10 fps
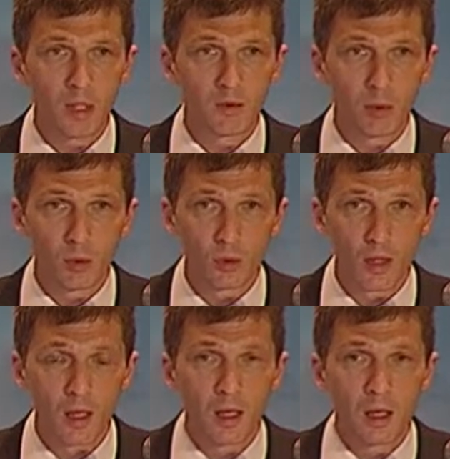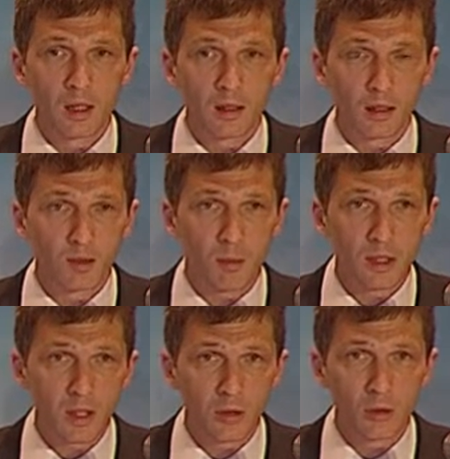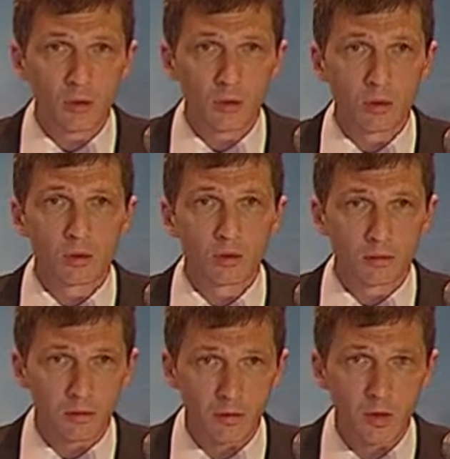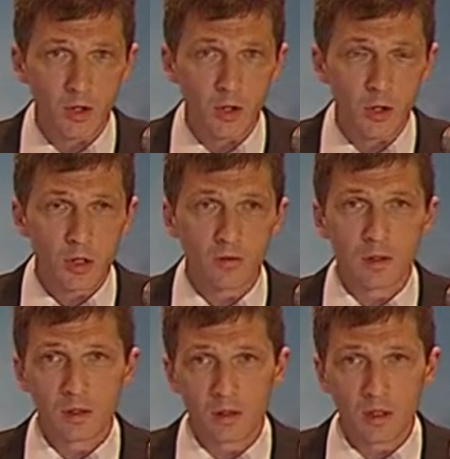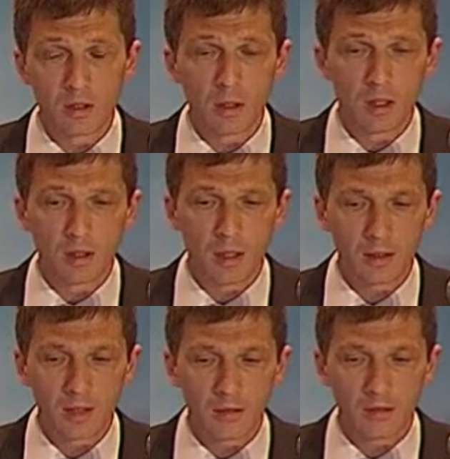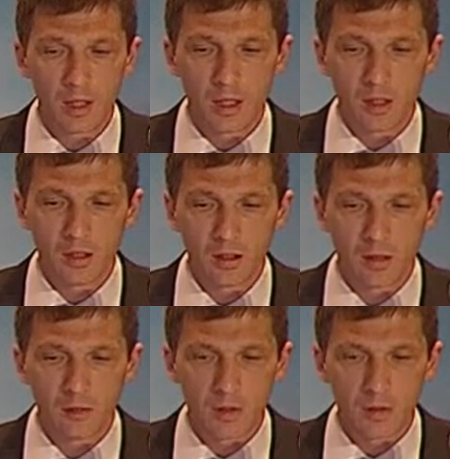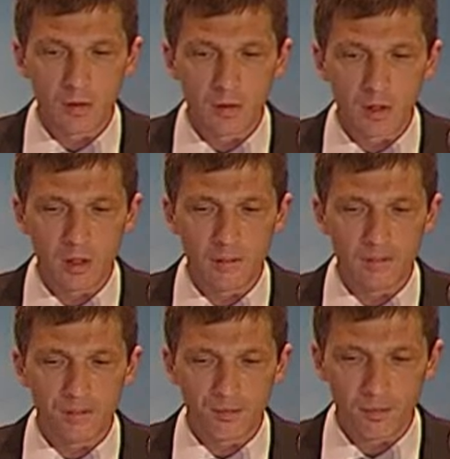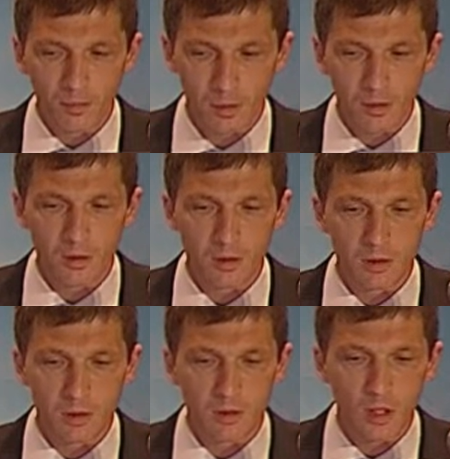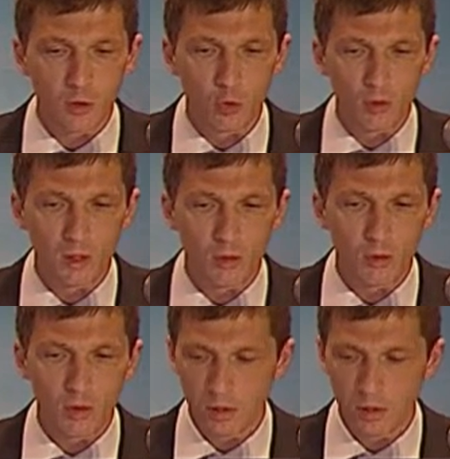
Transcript: application, in particular for ArcGIS Plus, prevalent among forest rangers,